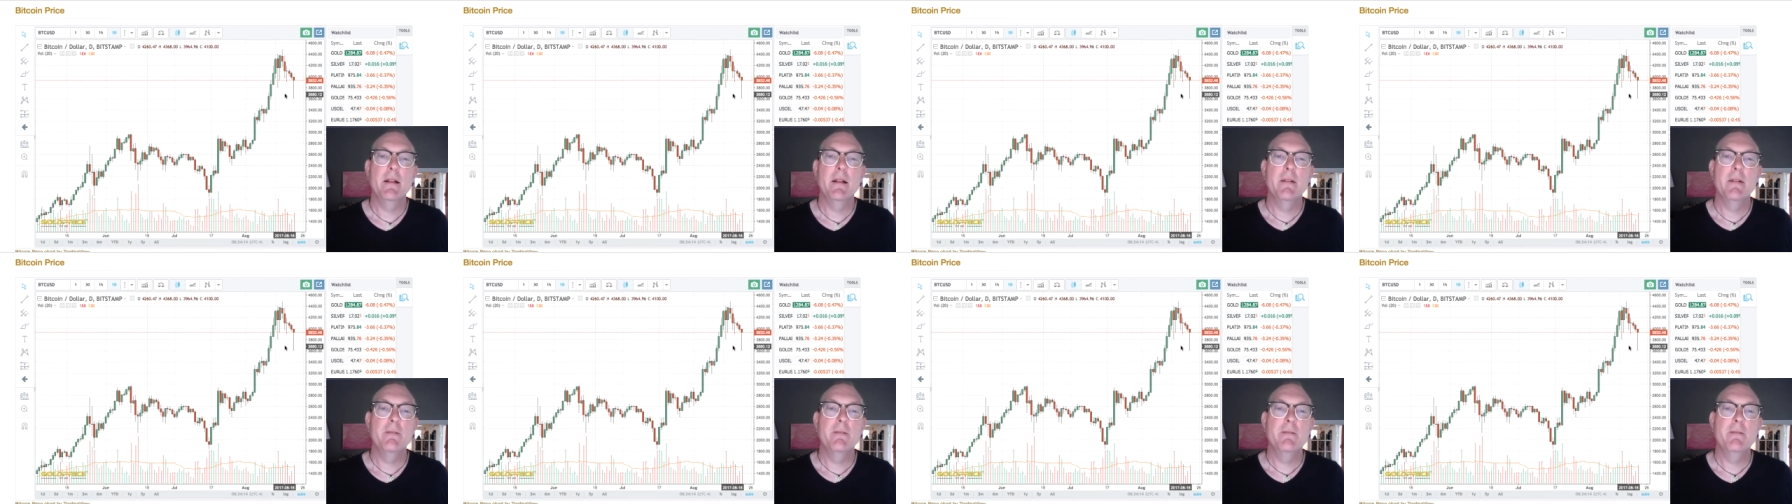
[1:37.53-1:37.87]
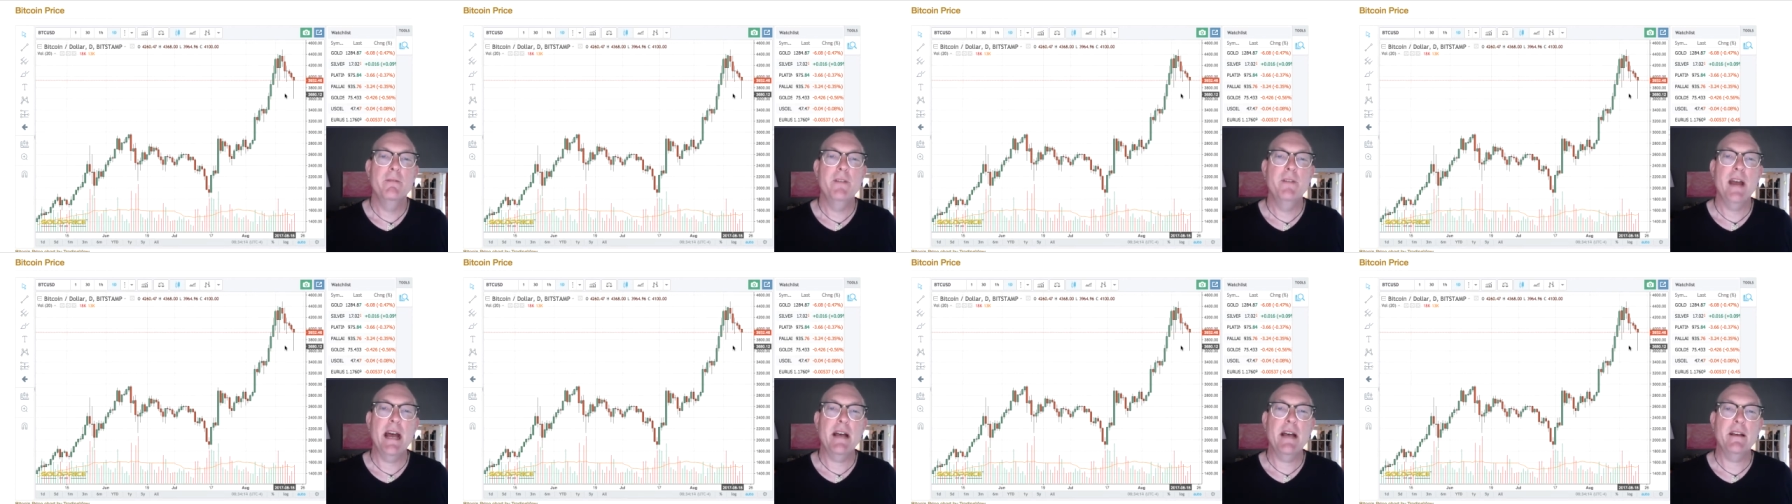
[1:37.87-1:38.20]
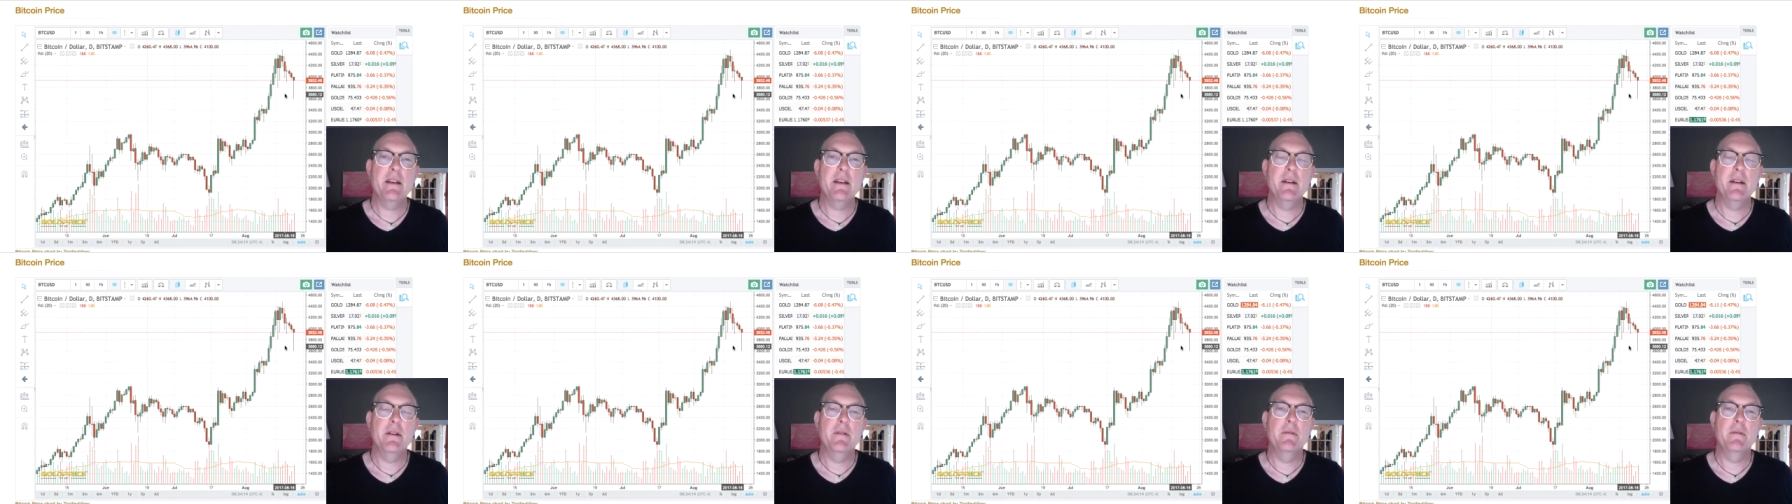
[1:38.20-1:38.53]

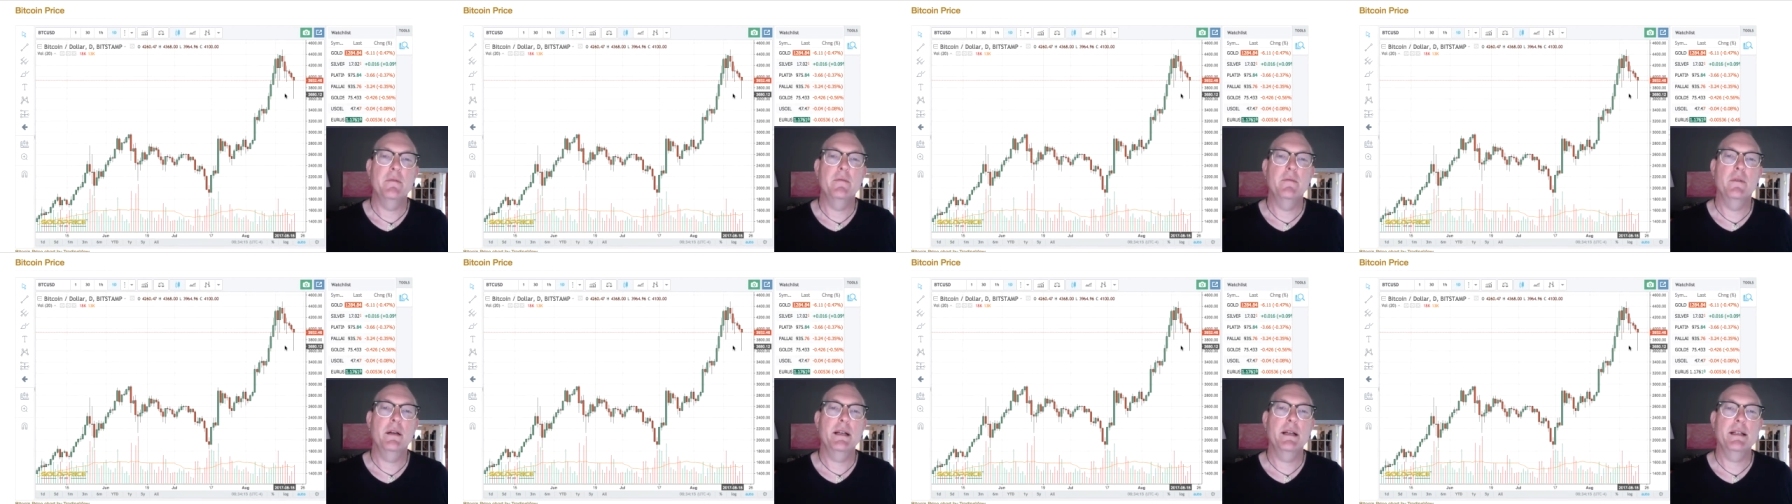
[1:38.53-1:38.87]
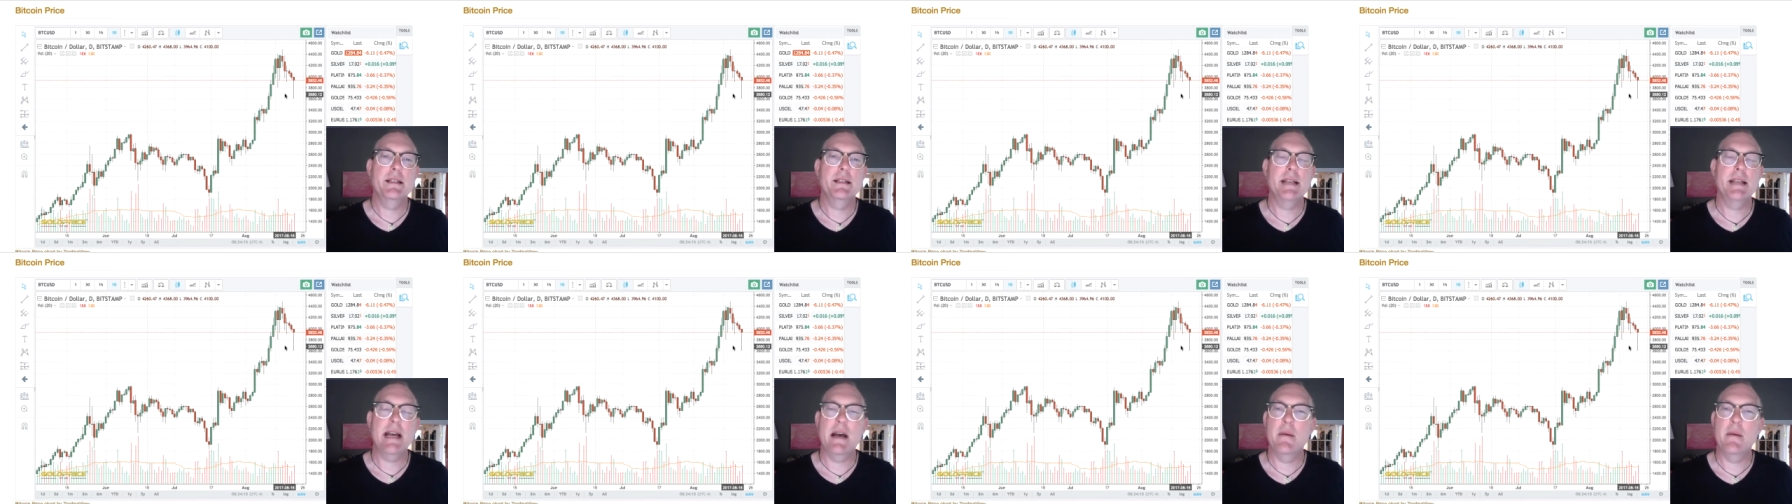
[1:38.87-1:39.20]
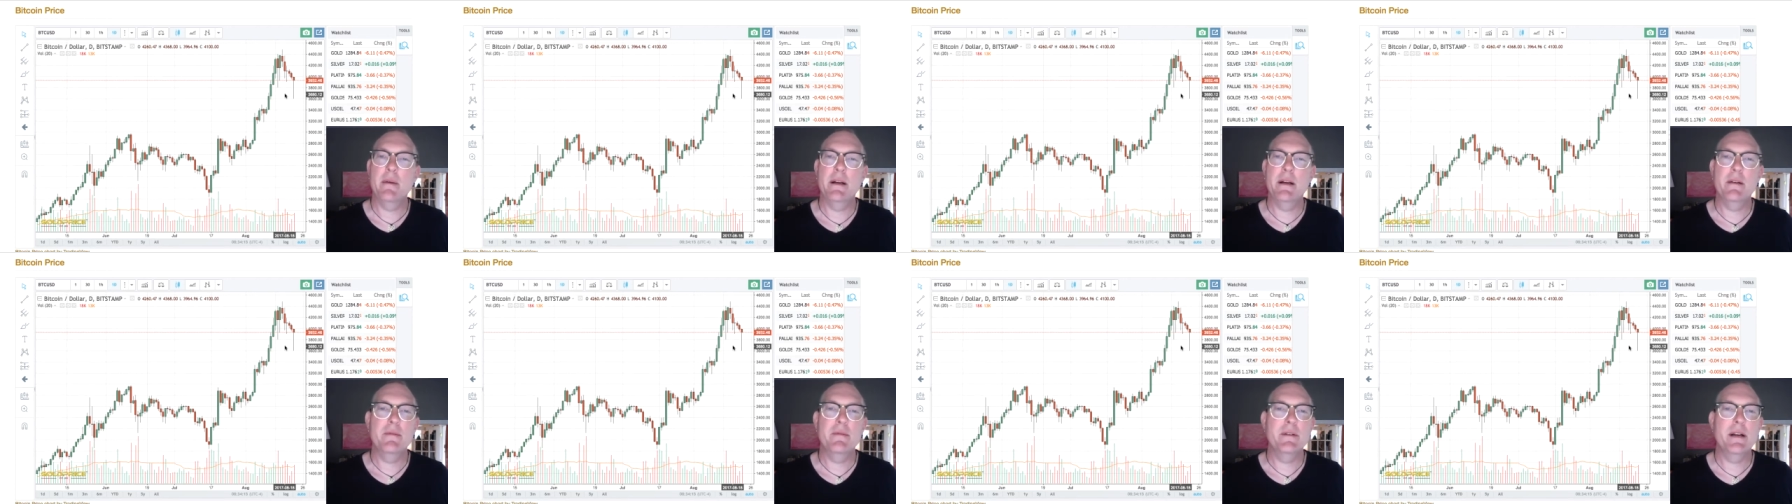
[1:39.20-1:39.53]
Value. What is that?
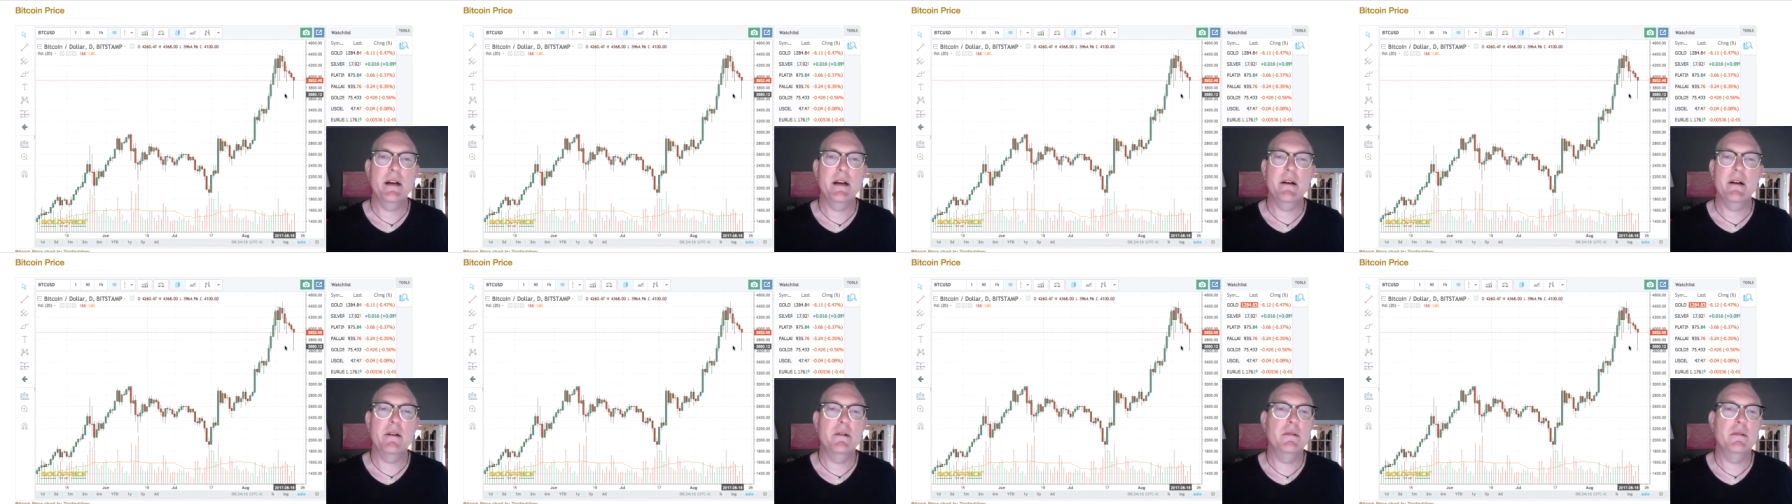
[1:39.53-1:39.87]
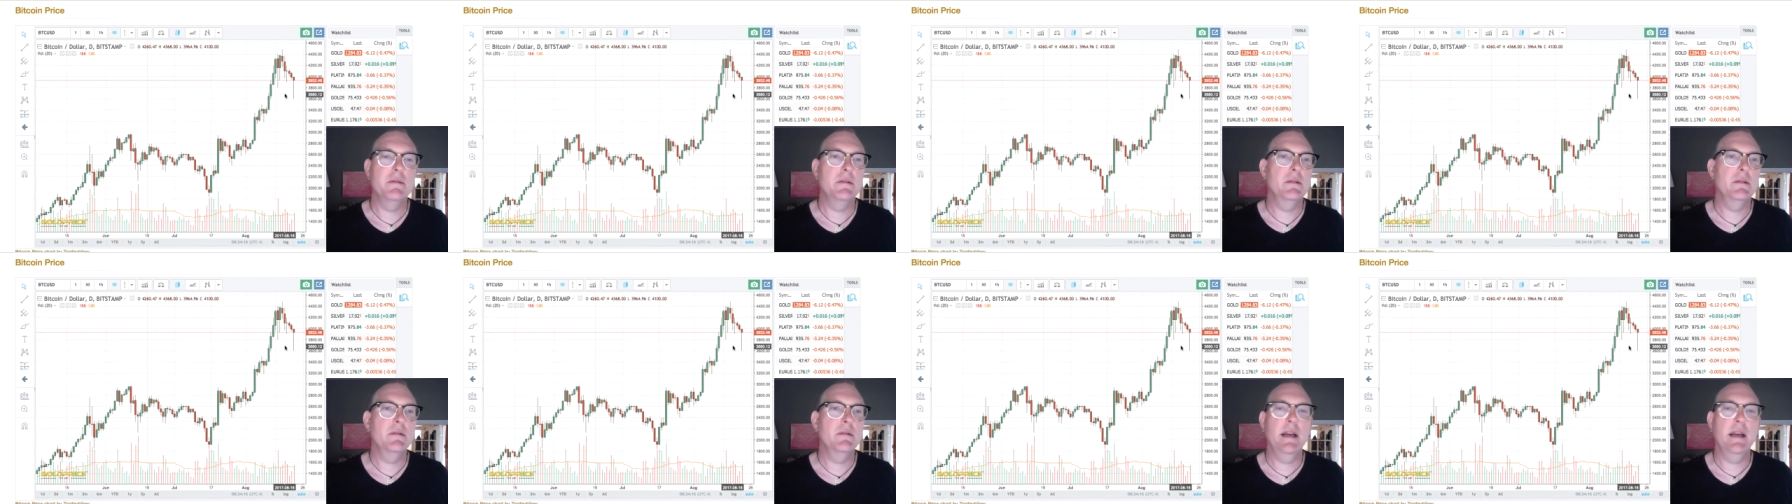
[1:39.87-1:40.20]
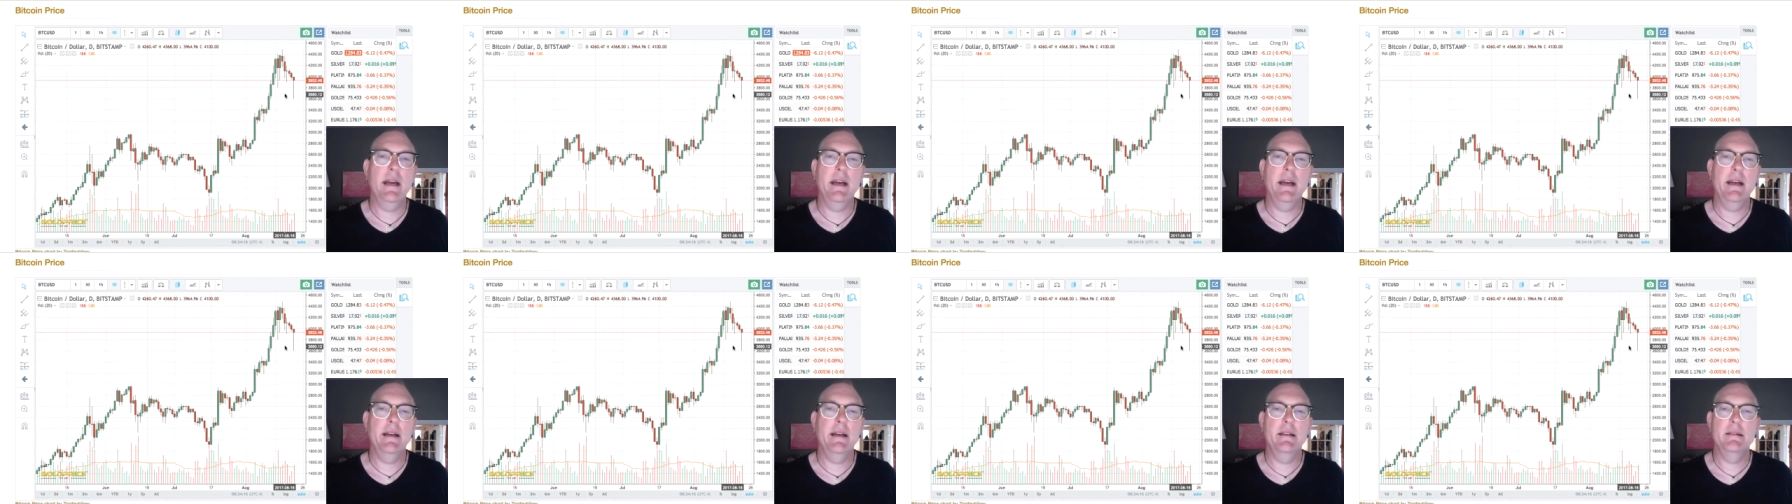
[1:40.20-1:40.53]
We don't know.
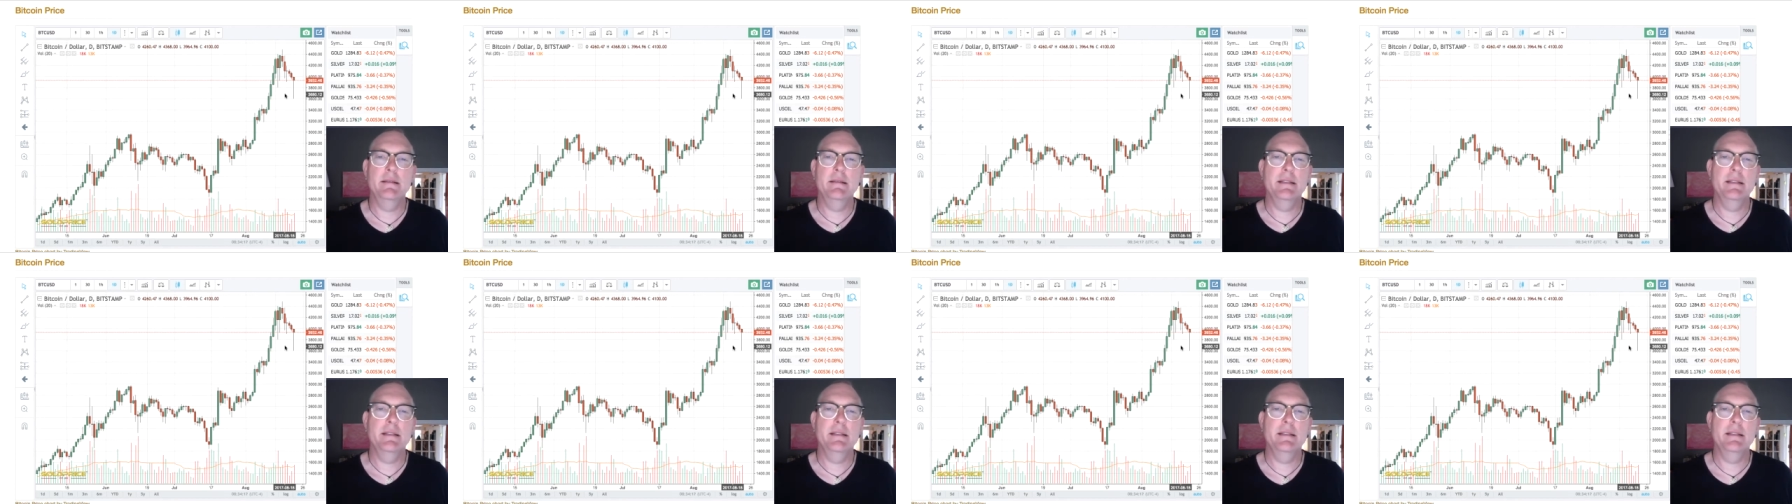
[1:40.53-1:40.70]
Okay.